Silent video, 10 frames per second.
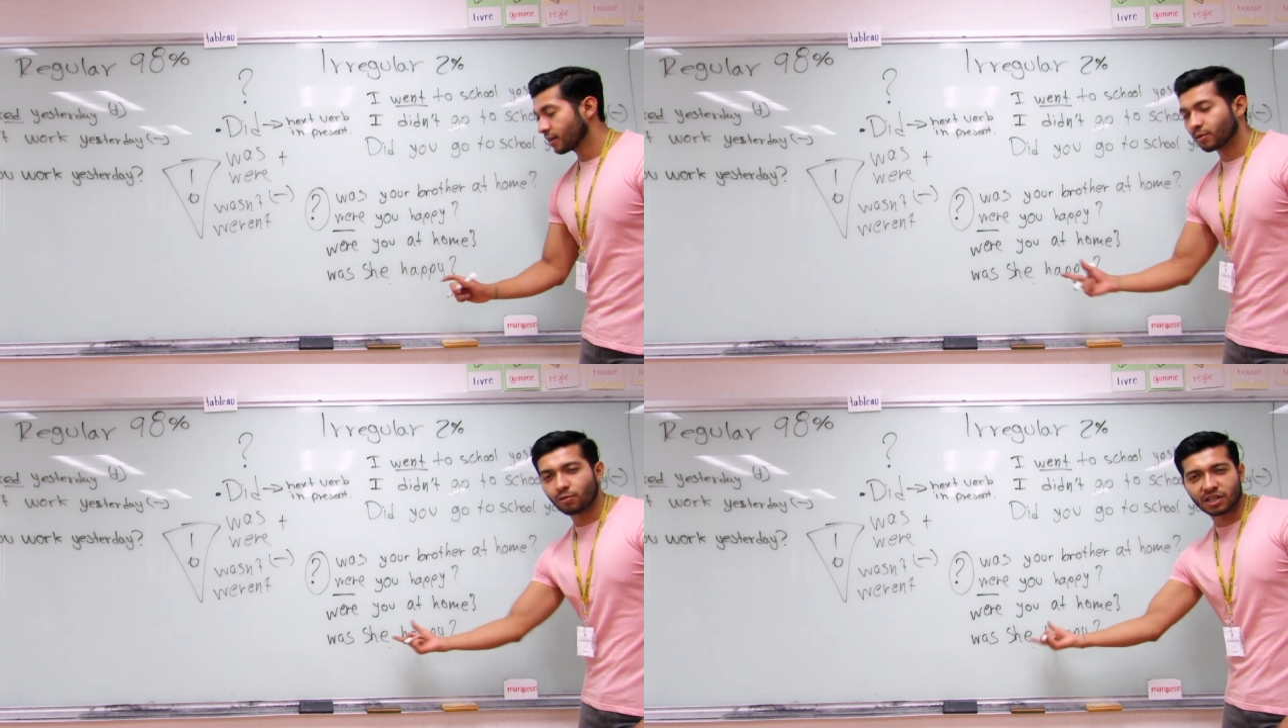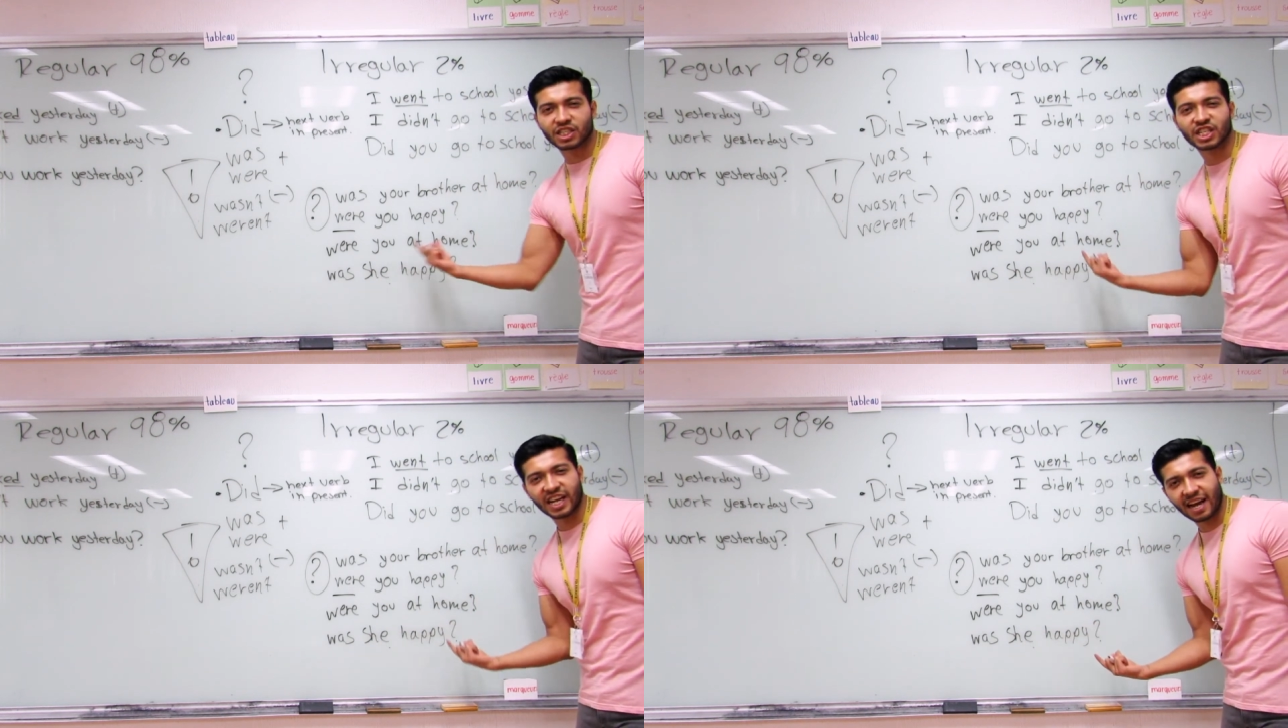Was
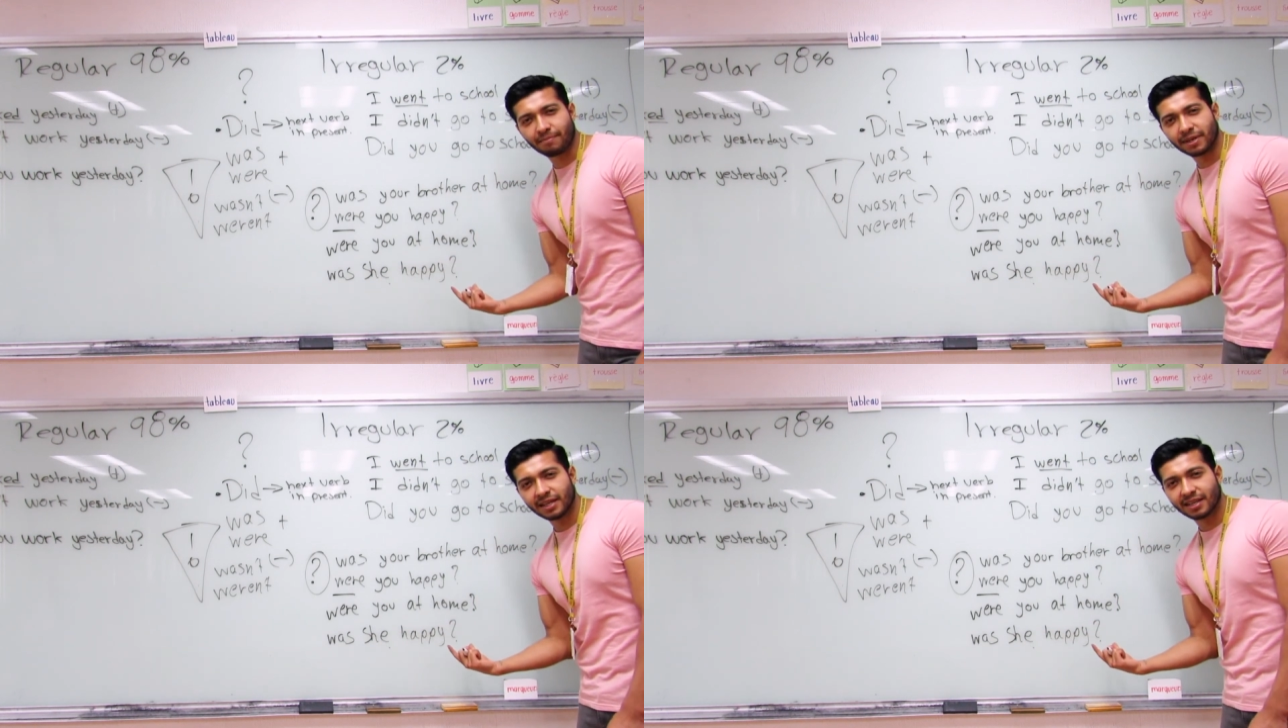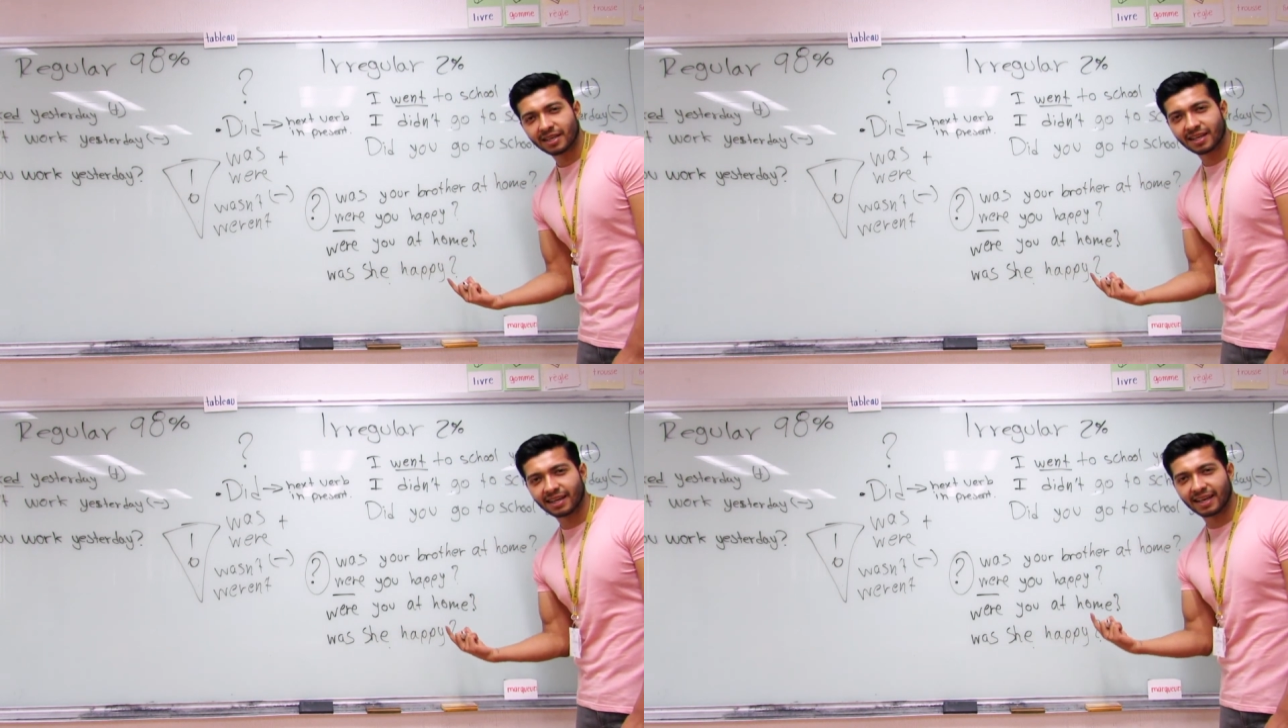she happy?
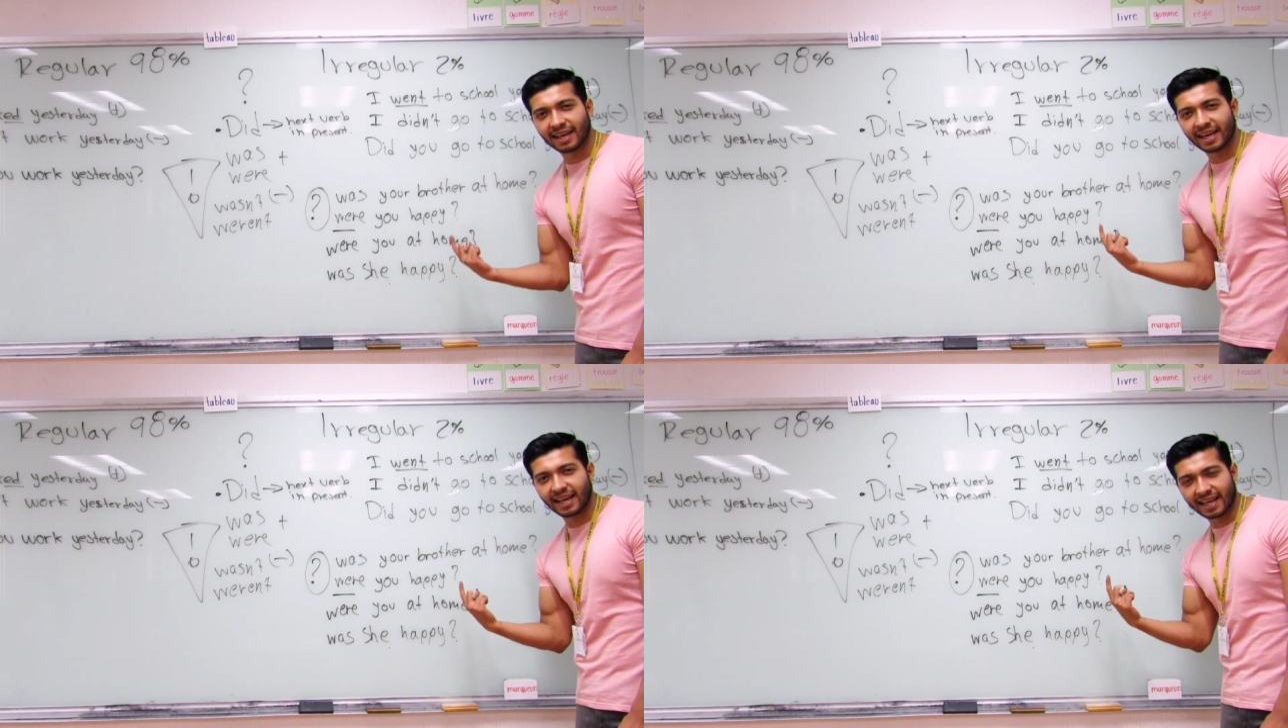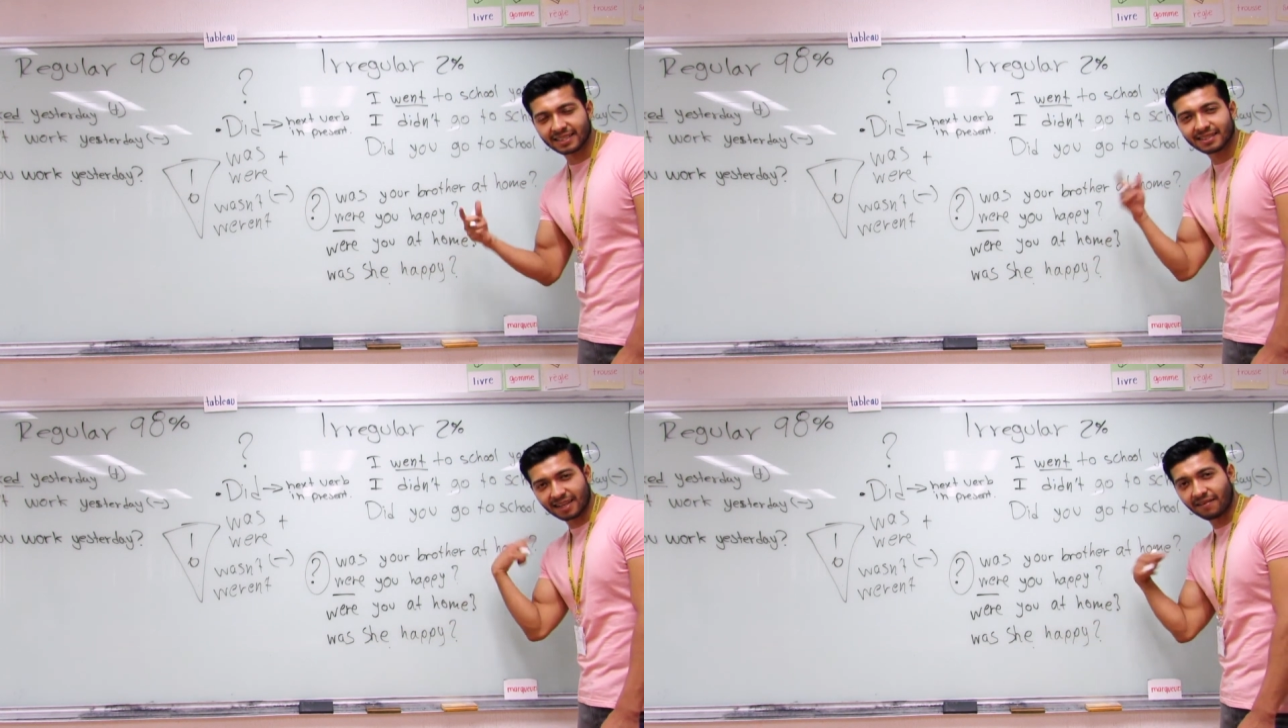
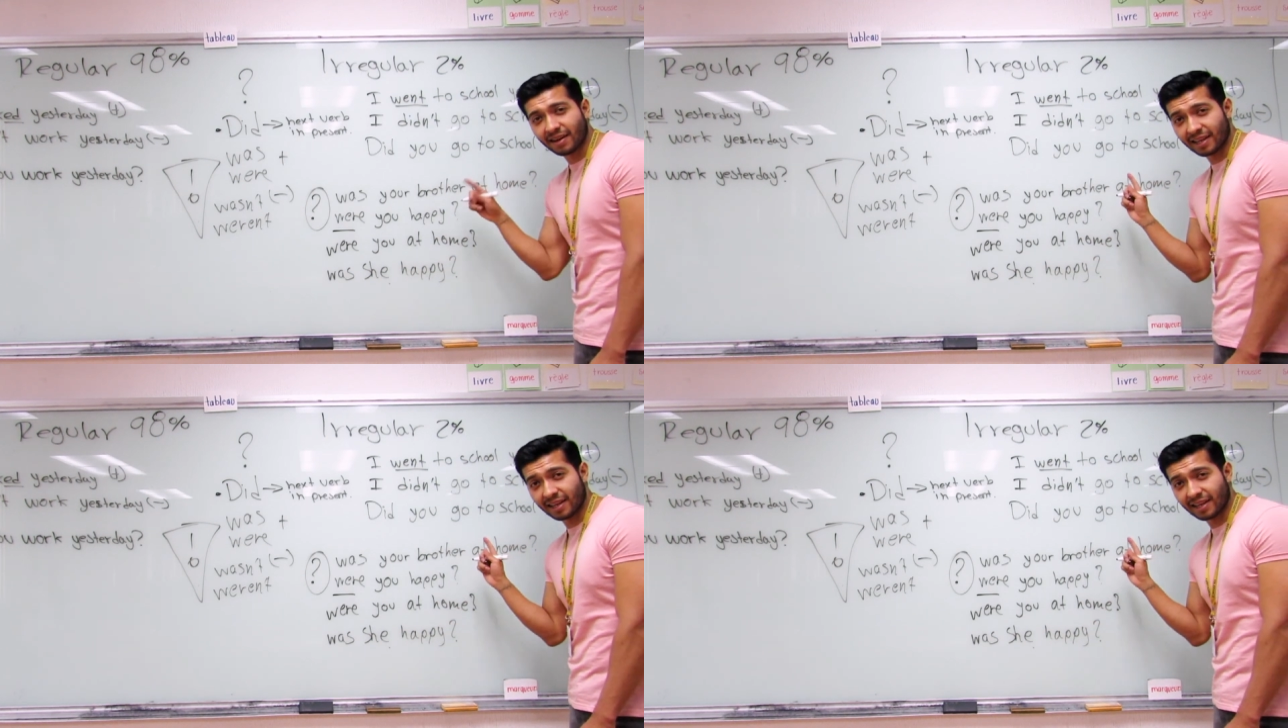¿Estaba